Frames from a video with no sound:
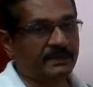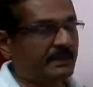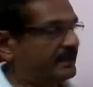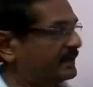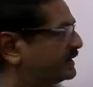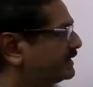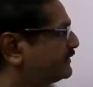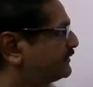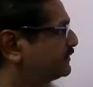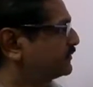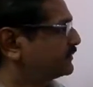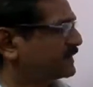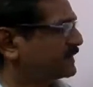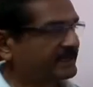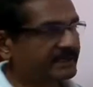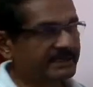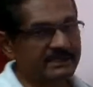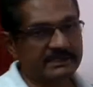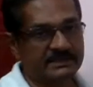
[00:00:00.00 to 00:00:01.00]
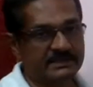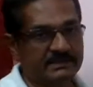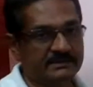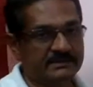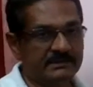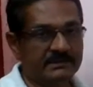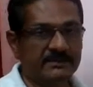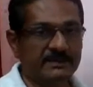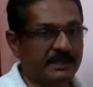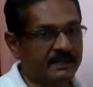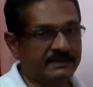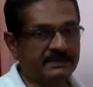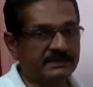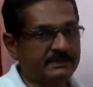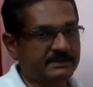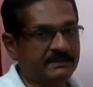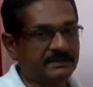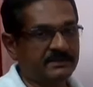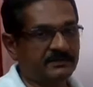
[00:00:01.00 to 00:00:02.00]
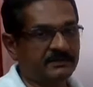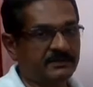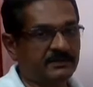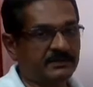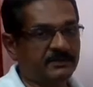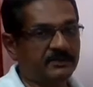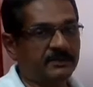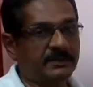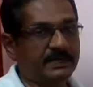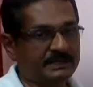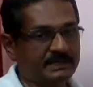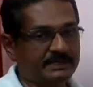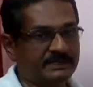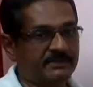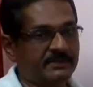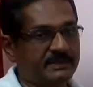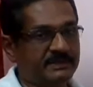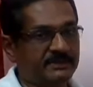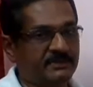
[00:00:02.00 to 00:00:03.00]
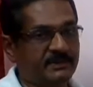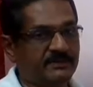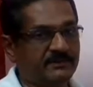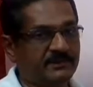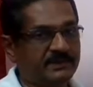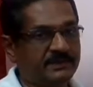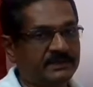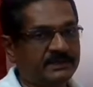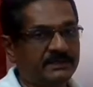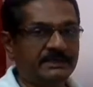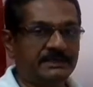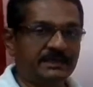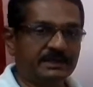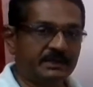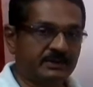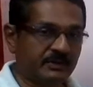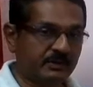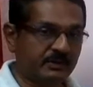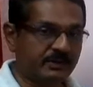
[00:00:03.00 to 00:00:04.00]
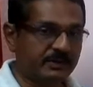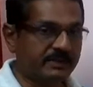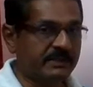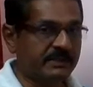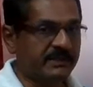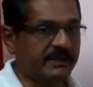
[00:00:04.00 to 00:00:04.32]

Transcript: And if you practice, as we know, practice makes perfect. Do it